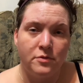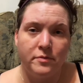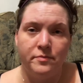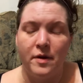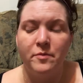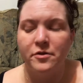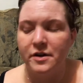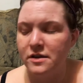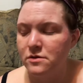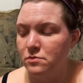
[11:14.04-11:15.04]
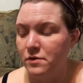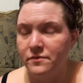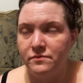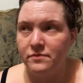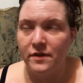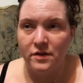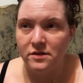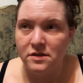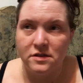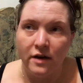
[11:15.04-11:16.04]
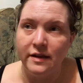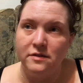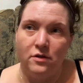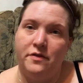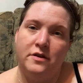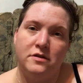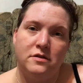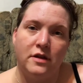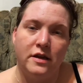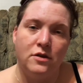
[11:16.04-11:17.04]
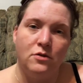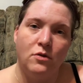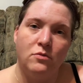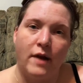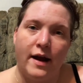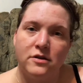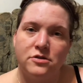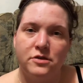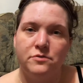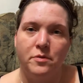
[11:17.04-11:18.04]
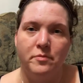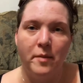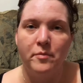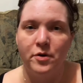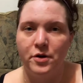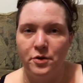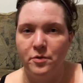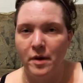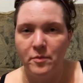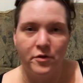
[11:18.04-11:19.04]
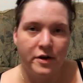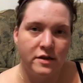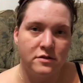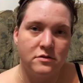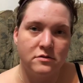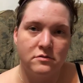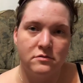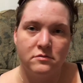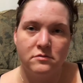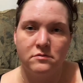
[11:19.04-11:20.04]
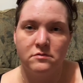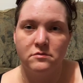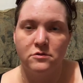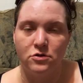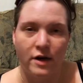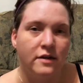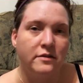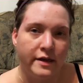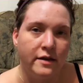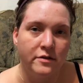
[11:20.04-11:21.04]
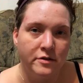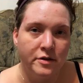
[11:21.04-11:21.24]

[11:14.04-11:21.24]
Your memories, they've done studies on this. Like, you don't actually remember your memories correctly.